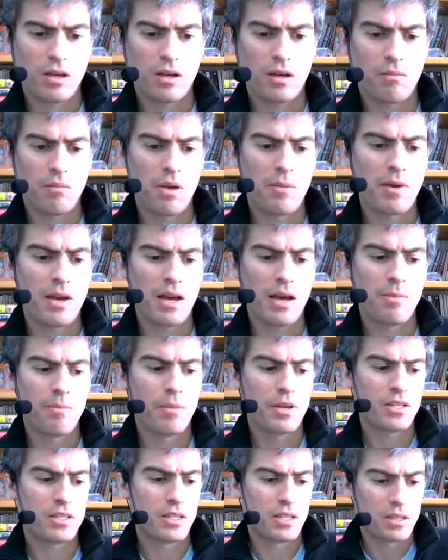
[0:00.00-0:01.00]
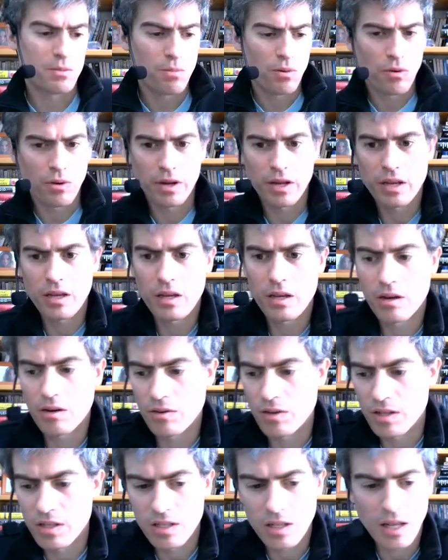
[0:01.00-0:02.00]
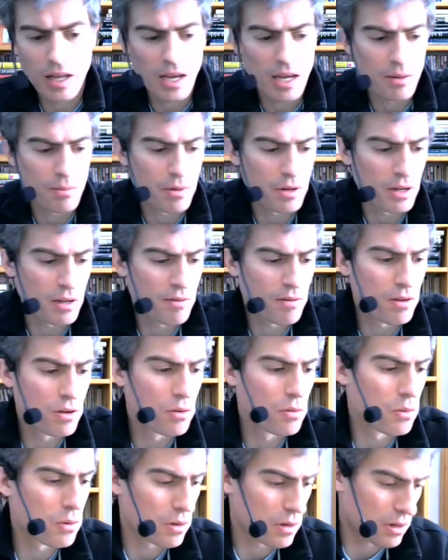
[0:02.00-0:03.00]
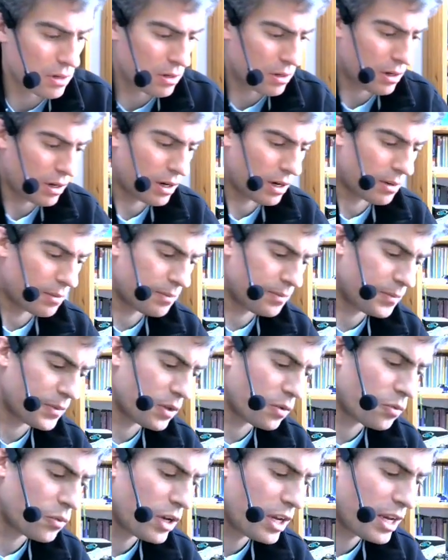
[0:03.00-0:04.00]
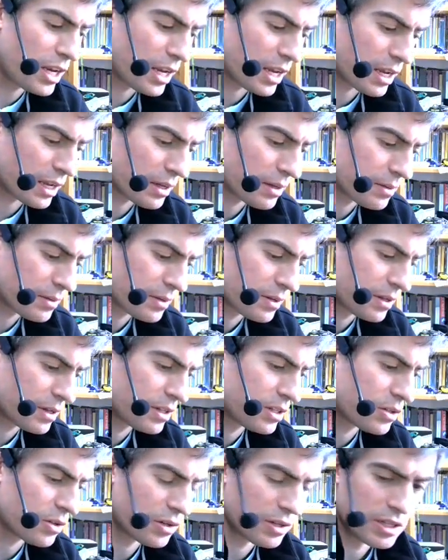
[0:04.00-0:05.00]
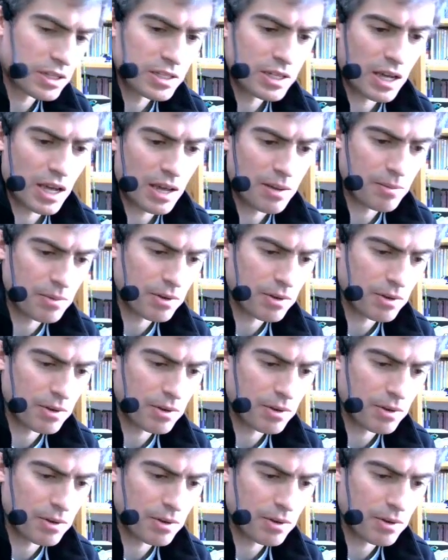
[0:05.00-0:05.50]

maybe I missed this point here in the slide, but if you were reading during this time